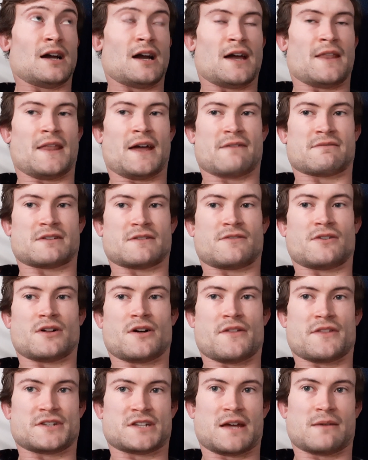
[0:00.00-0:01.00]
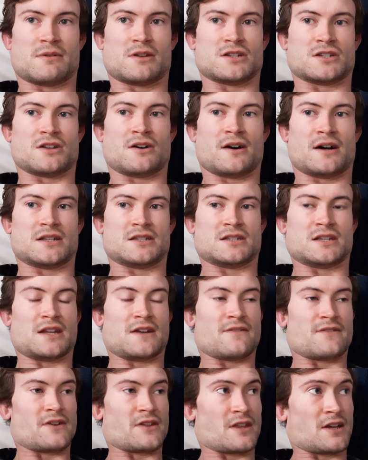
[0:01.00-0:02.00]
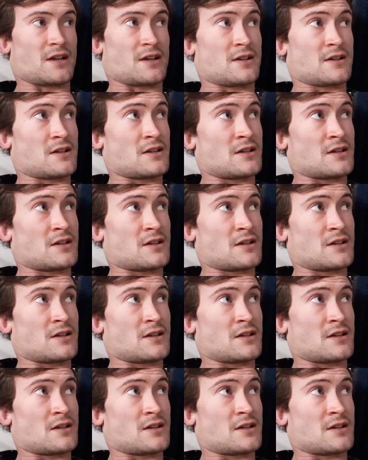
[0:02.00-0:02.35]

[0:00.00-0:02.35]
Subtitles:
and they have to follow the same designs and everything.